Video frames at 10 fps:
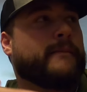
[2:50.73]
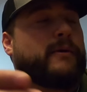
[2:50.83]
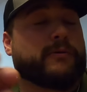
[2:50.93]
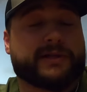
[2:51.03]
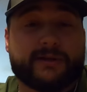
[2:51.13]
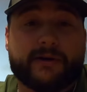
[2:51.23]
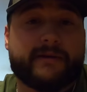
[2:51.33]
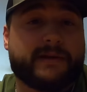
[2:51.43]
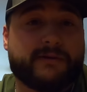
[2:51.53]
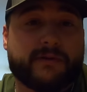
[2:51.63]
but we're still going
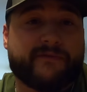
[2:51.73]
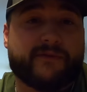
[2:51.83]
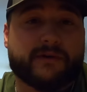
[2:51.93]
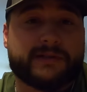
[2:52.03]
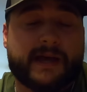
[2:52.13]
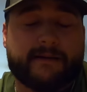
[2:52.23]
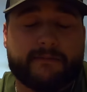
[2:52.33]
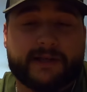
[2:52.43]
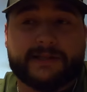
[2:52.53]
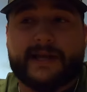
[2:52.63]
to be doing the full
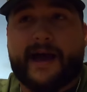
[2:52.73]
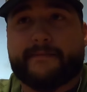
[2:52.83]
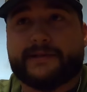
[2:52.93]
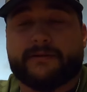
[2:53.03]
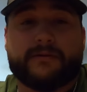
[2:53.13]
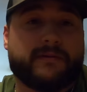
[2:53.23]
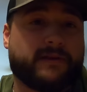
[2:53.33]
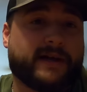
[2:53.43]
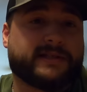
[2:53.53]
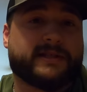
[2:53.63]
segments. Absolutely.
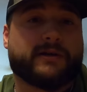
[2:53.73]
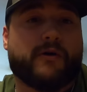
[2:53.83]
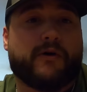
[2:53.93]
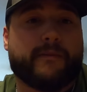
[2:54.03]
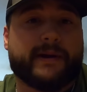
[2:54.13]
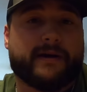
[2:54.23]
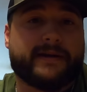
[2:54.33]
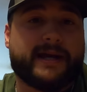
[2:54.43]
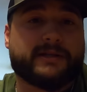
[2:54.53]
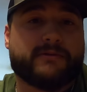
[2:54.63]
That's the goal. But on
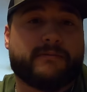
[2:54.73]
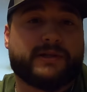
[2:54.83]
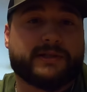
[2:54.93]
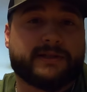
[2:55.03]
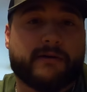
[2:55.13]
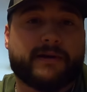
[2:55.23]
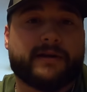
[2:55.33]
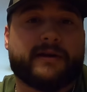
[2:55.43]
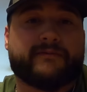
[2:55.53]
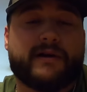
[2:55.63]
days where we just don't get
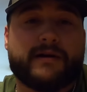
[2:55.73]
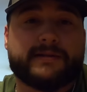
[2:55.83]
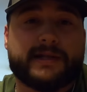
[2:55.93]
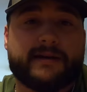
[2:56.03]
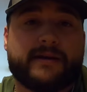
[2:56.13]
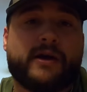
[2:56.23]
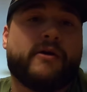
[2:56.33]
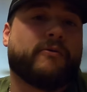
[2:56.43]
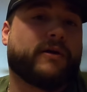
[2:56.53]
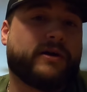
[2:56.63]
enough content,
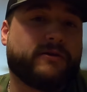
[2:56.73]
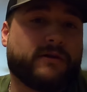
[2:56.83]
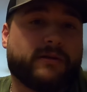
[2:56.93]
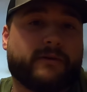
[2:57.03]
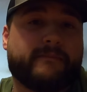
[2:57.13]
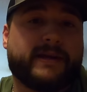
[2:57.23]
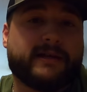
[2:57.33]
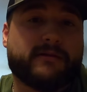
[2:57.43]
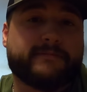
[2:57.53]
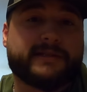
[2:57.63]
we're going to do a little mini
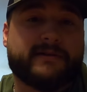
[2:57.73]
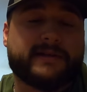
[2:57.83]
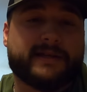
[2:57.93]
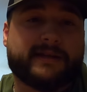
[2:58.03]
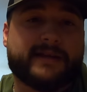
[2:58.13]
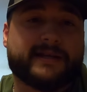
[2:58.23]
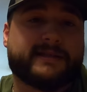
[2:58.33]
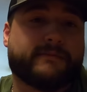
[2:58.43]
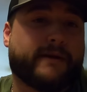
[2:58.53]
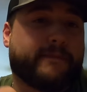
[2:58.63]
clip series like this.
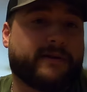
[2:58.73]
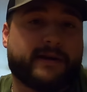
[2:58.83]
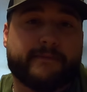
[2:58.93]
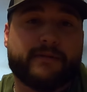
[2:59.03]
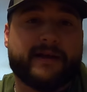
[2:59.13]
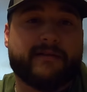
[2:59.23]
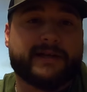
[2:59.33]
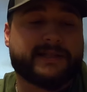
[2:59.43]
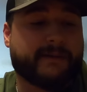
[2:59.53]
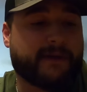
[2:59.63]
I'm going to put it in a
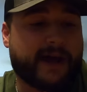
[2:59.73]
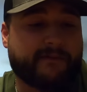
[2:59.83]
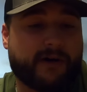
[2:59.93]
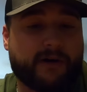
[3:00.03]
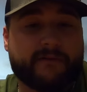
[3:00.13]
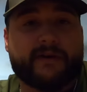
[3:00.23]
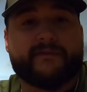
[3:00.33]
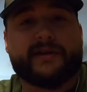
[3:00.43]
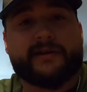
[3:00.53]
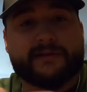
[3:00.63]
playlist. I'm going to have all of our
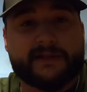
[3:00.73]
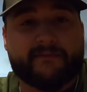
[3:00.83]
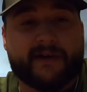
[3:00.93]
videos